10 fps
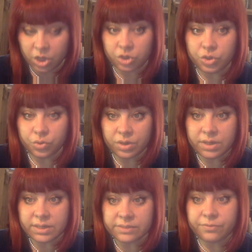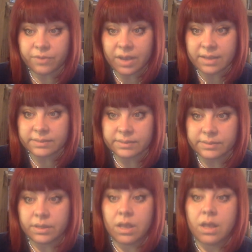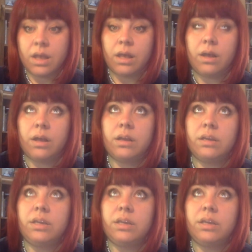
During this phase, uh,